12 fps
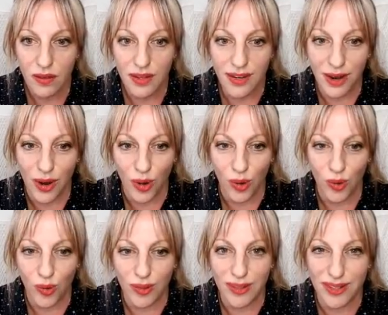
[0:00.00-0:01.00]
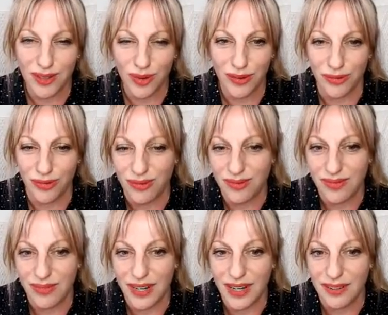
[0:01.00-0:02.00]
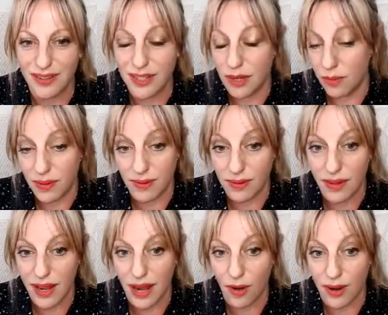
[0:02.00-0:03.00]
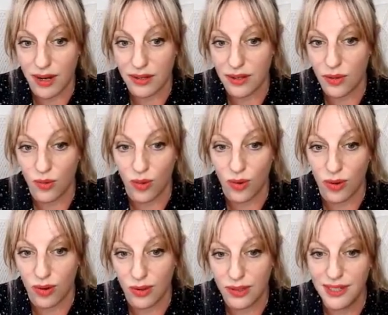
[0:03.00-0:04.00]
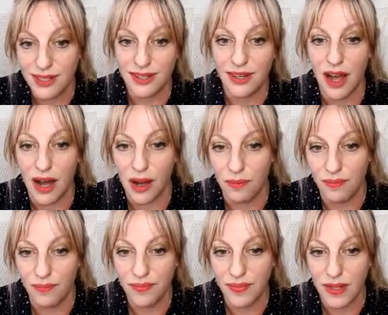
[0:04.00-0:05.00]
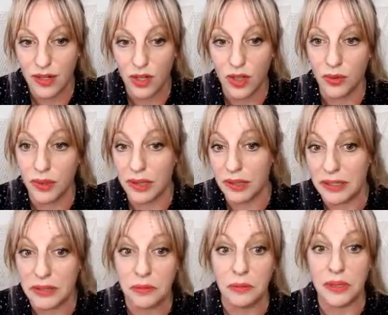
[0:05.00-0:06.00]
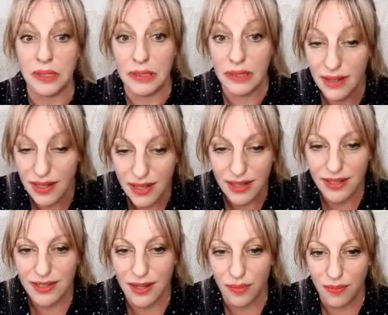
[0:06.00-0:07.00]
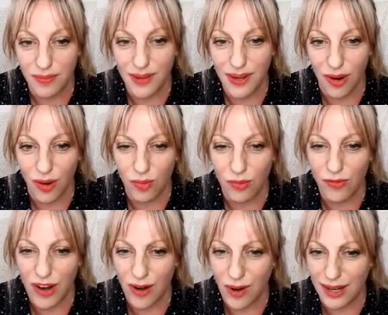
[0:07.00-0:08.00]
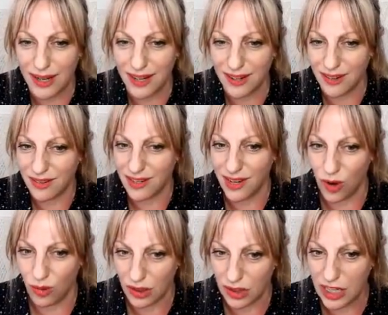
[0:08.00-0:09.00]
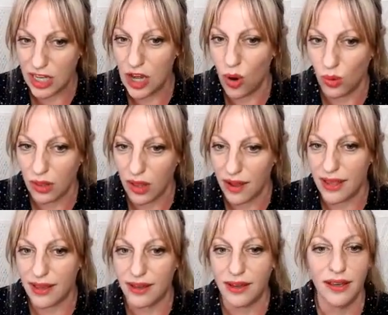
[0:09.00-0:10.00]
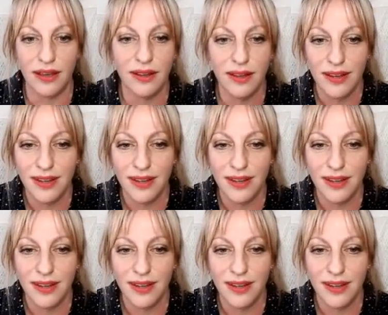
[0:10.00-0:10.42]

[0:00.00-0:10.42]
These sort of, in some areas of the world, including this one, some, very, Leo-like,